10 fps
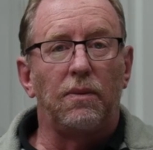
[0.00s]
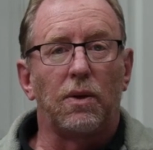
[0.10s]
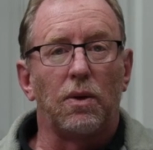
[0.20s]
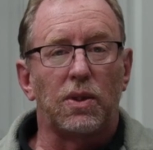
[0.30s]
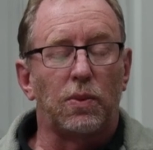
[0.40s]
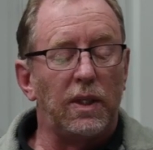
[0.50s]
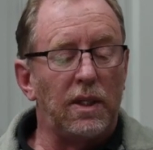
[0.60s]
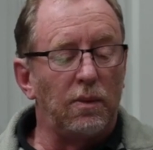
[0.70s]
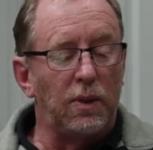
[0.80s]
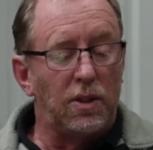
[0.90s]
of course,
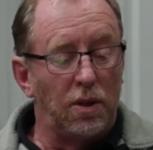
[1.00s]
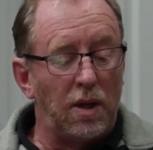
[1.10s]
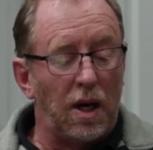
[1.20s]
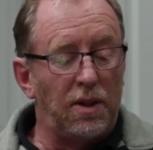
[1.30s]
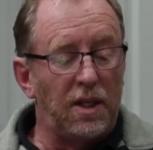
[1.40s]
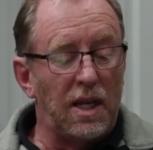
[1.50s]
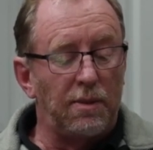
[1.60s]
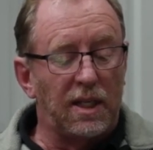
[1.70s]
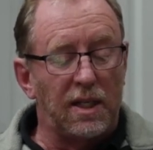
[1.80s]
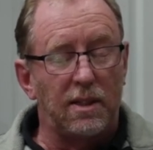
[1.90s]
we, we do know that
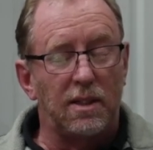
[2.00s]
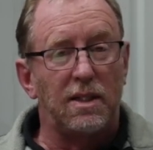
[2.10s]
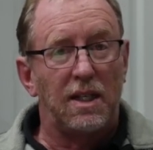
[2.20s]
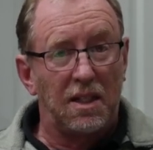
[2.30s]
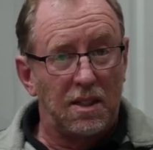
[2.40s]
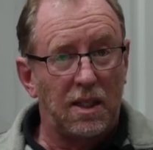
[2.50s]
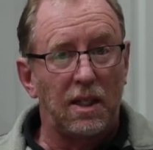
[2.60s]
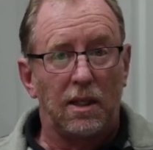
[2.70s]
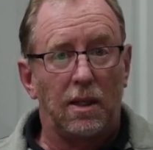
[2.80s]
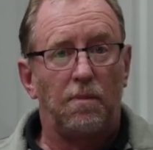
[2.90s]
Nebuchadnezzar did
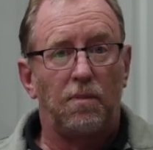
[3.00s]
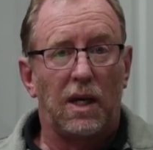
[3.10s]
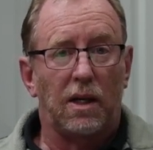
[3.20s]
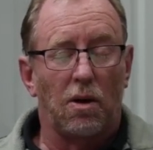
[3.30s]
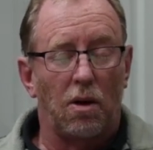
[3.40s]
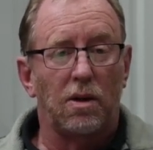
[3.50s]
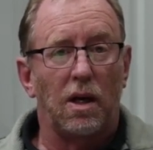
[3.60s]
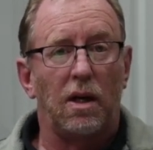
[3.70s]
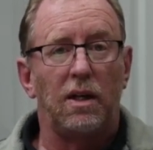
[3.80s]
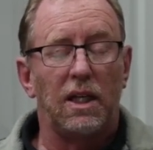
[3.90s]
indeed uh,
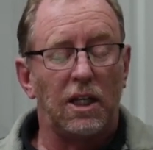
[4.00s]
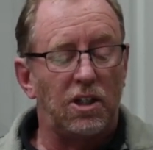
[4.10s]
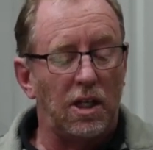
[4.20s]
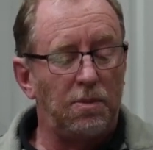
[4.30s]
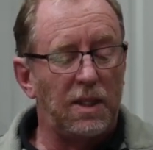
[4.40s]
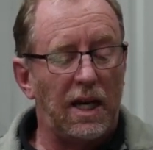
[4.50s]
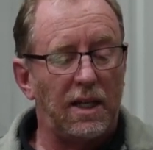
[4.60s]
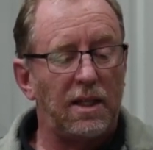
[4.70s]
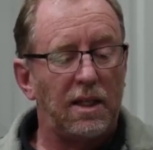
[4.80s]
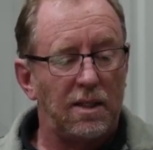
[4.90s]
conquer Egypt,
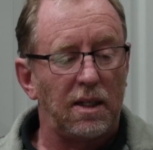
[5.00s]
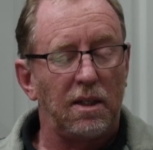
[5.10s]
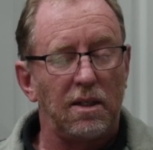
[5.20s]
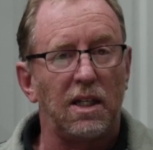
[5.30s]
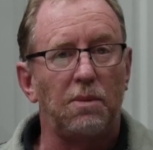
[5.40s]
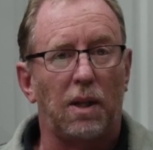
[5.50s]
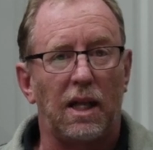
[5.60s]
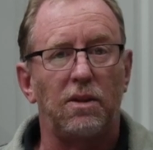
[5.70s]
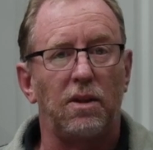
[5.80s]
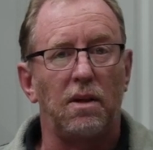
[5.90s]
and he did indeed
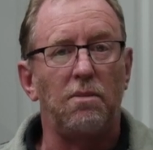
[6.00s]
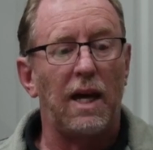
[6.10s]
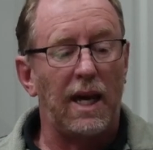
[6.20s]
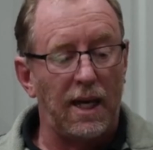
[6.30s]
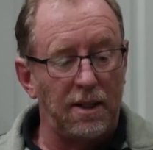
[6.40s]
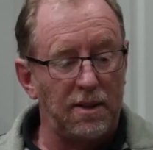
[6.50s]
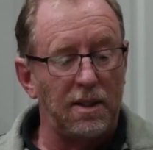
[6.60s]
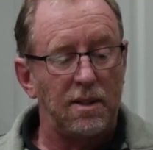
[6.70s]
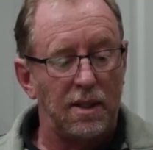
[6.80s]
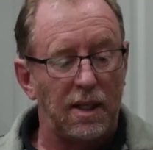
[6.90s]
plunder them, and
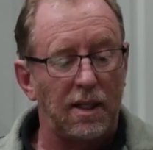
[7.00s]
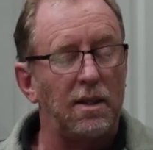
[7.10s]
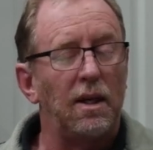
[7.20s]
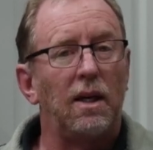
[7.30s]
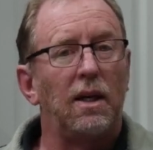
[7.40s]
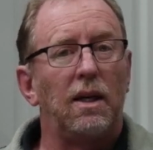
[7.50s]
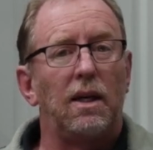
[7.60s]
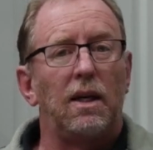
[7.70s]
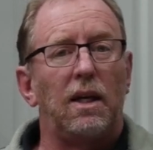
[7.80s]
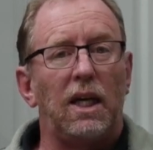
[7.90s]
indeed,
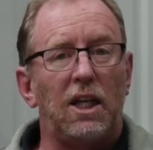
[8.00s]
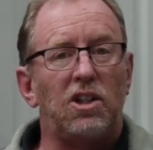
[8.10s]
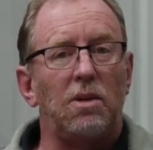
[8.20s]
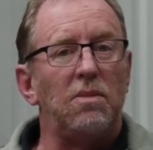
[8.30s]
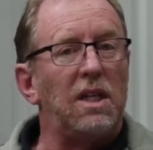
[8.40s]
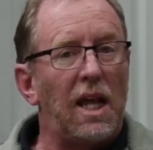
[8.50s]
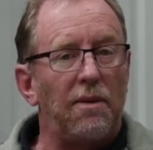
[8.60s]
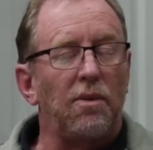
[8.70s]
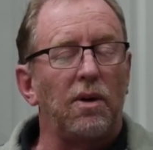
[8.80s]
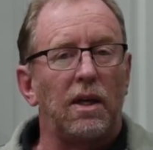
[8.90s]
Egypt
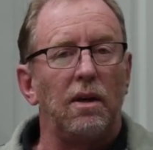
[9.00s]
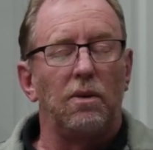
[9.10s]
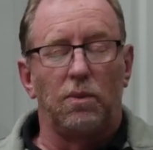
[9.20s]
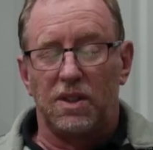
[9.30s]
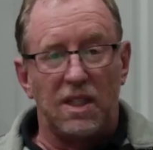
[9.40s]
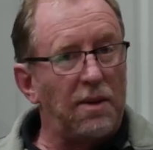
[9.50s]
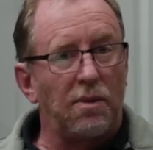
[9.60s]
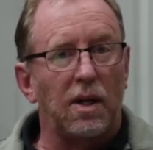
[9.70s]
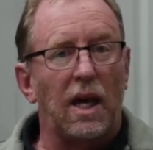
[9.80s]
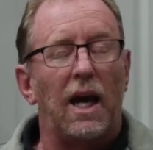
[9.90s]
never was
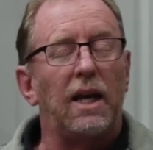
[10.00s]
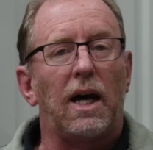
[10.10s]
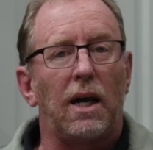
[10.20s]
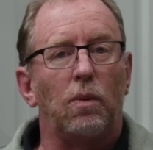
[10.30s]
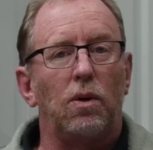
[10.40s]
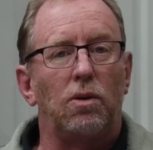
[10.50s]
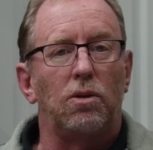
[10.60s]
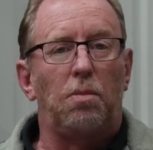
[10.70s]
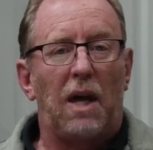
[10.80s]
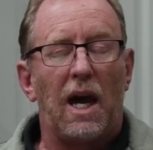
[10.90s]
never again a
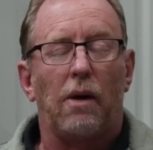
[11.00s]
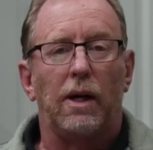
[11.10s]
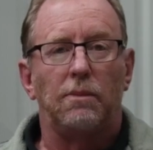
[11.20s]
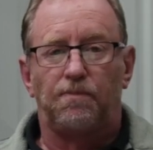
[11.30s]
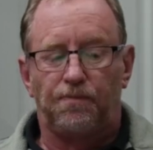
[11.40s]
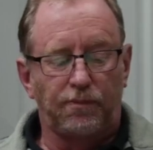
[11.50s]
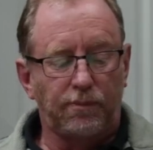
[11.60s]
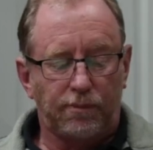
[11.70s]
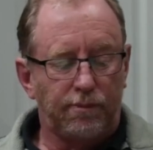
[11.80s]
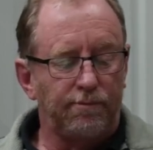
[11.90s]
world power.
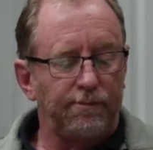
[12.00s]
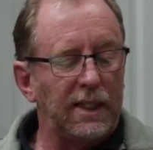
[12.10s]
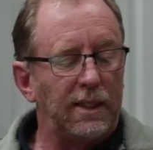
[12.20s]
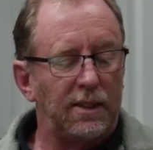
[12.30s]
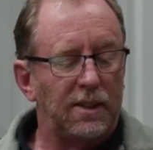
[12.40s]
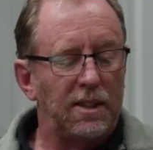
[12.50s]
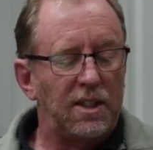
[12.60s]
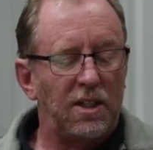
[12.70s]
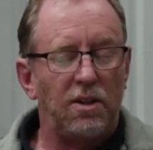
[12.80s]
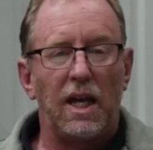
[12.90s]
Let's
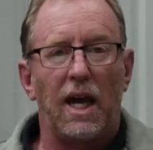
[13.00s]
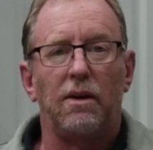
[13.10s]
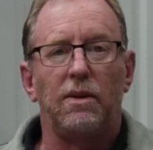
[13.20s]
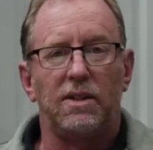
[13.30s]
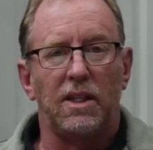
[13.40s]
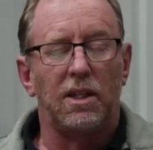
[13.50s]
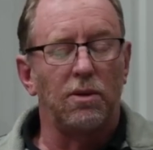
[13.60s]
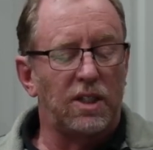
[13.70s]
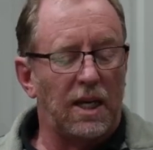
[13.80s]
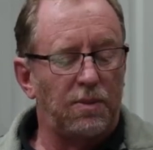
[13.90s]
continue now, Ezekiel
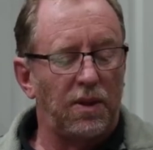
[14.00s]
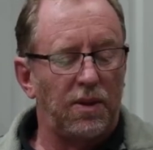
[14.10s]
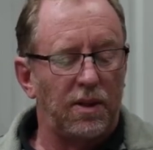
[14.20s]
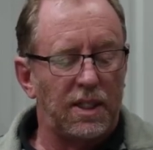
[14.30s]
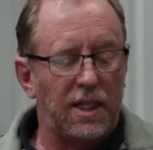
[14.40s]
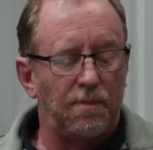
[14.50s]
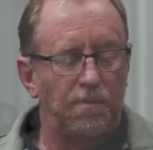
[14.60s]
chapter 30.